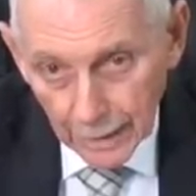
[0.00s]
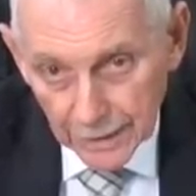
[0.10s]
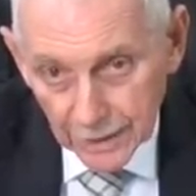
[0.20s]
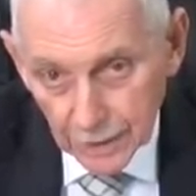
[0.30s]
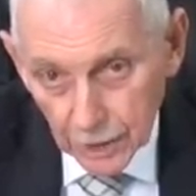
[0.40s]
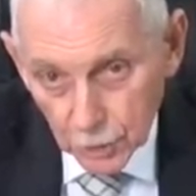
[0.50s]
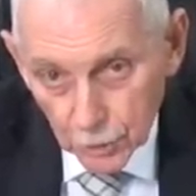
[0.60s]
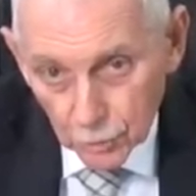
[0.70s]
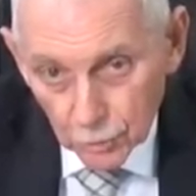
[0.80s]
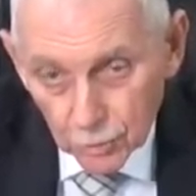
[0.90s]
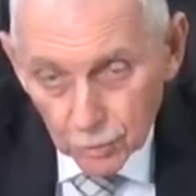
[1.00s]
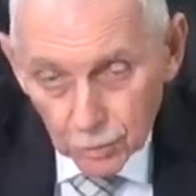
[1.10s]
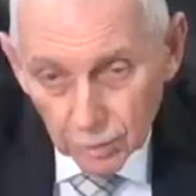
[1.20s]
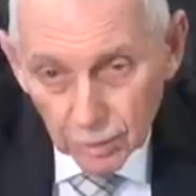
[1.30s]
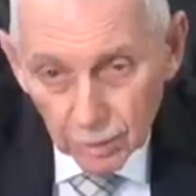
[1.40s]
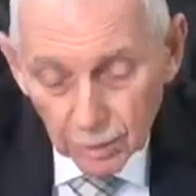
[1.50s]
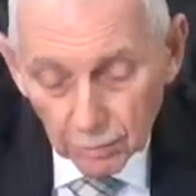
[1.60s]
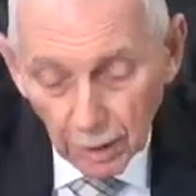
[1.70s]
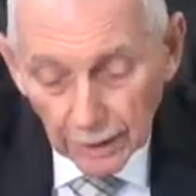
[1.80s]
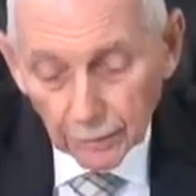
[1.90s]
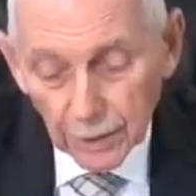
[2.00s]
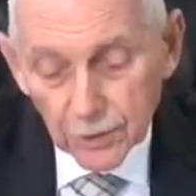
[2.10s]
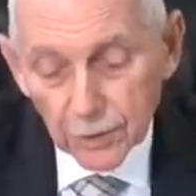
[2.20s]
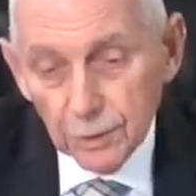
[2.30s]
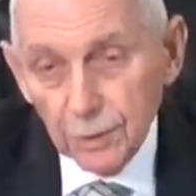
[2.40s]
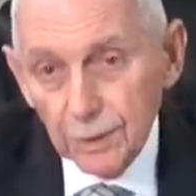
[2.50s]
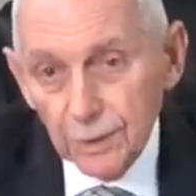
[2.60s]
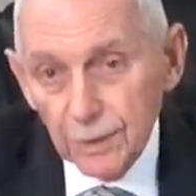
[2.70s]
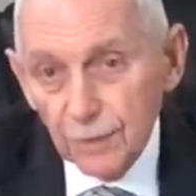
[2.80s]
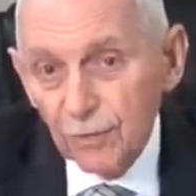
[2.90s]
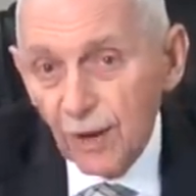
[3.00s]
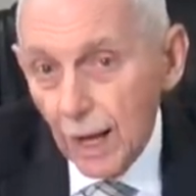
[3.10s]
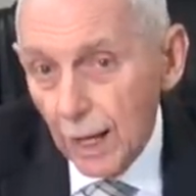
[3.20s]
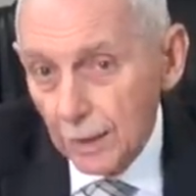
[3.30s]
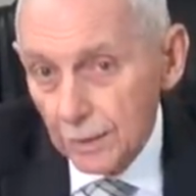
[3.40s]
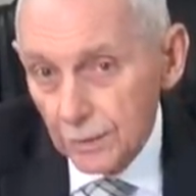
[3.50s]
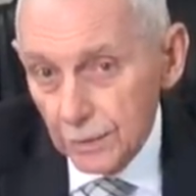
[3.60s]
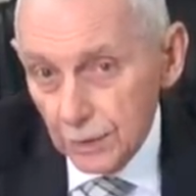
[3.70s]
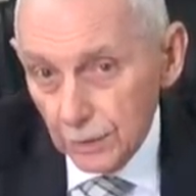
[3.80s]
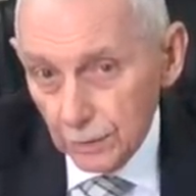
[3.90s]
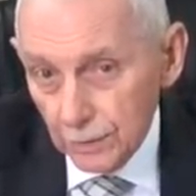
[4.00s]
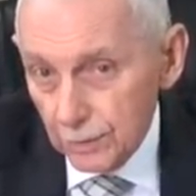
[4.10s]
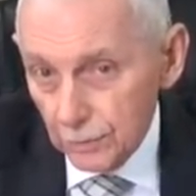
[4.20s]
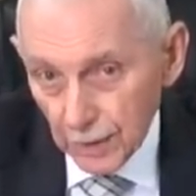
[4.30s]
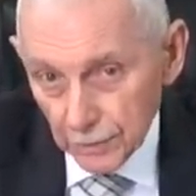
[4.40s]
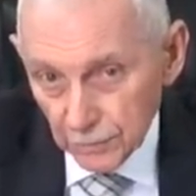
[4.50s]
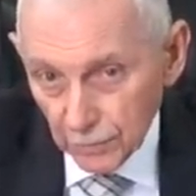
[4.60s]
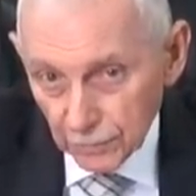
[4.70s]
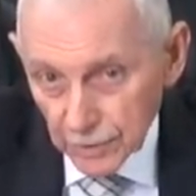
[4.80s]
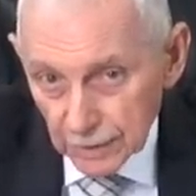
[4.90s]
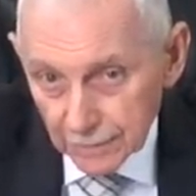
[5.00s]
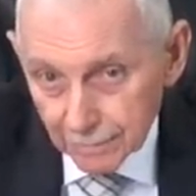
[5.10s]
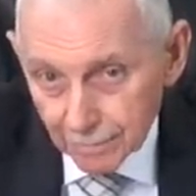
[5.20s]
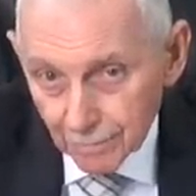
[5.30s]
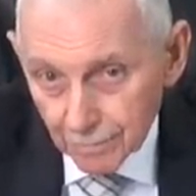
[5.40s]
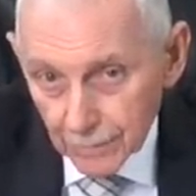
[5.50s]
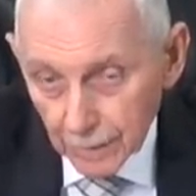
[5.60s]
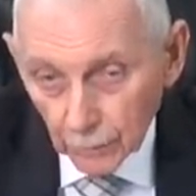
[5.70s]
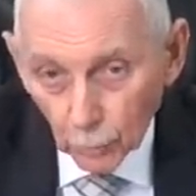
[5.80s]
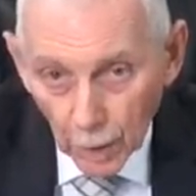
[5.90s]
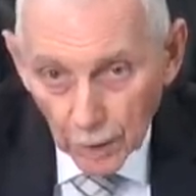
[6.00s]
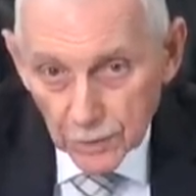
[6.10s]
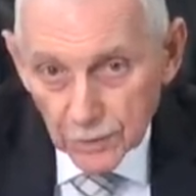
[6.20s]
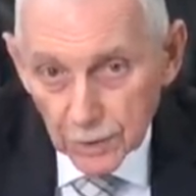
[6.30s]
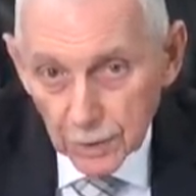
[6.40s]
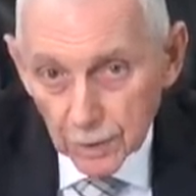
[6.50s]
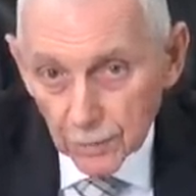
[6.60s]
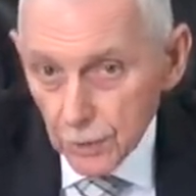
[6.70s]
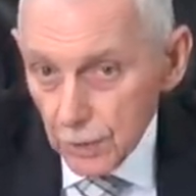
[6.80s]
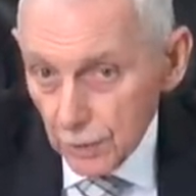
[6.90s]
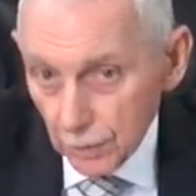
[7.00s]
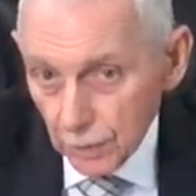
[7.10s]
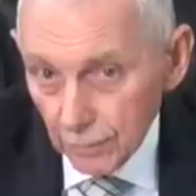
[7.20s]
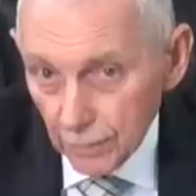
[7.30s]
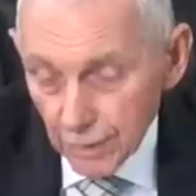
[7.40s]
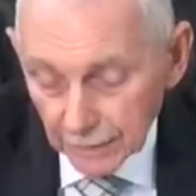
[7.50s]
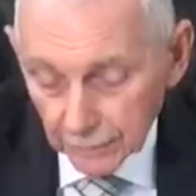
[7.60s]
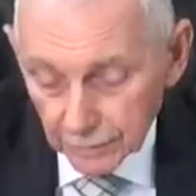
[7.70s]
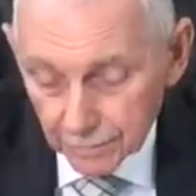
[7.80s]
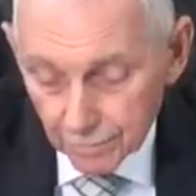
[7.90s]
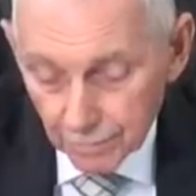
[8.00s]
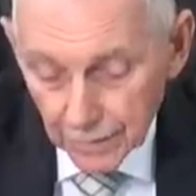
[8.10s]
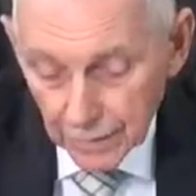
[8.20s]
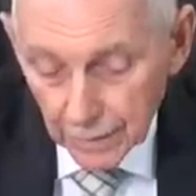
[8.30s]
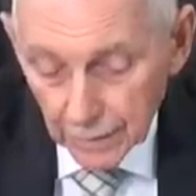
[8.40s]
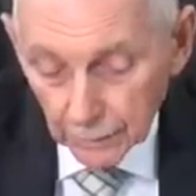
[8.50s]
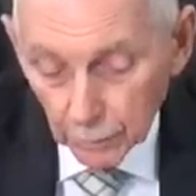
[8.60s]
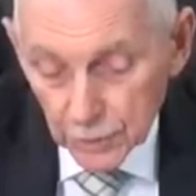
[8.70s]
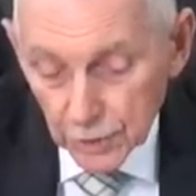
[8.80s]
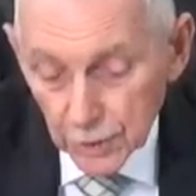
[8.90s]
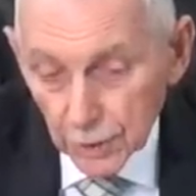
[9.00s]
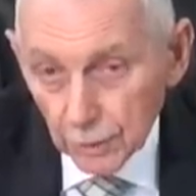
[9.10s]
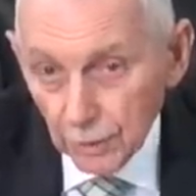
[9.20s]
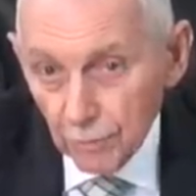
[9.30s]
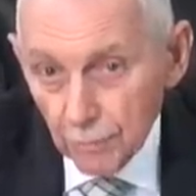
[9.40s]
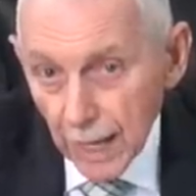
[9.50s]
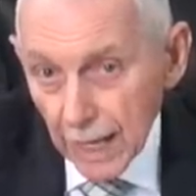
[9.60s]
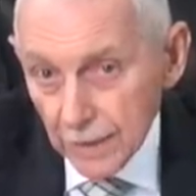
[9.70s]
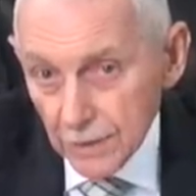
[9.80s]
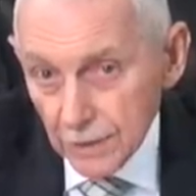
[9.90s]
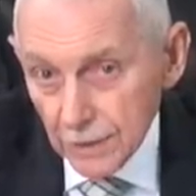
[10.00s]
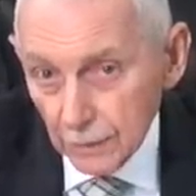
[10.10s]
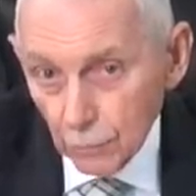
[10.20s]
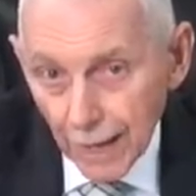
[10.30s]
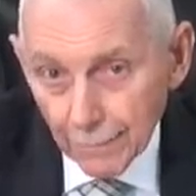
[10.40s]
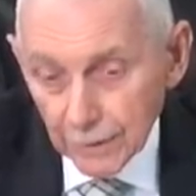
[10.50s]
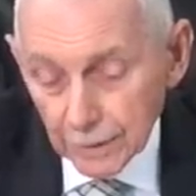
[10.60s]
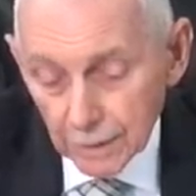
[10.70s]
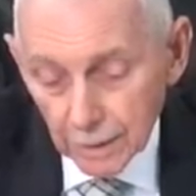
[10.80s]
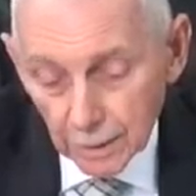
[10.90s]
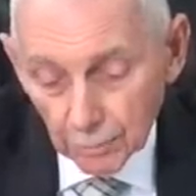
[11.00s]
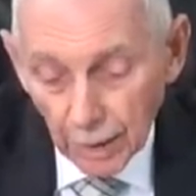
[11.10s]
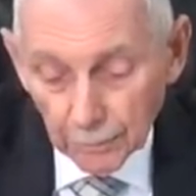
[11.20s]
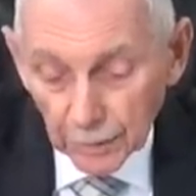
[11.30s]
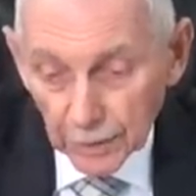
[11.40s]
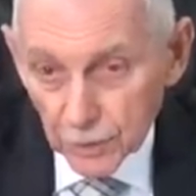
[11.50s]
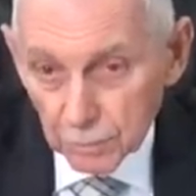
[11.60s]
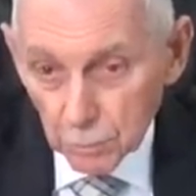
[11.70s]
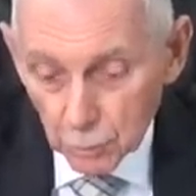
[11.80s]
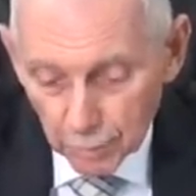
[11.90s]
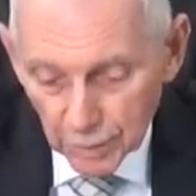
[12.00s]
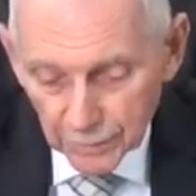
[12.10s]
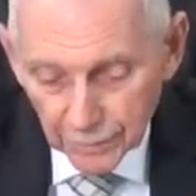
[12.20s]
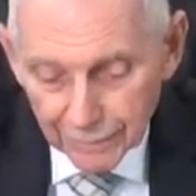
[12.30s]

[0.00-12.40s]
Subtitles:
As an issue, migration defined the year 2015. It was the year of the migrant. It was a year of mass and rapid population movement.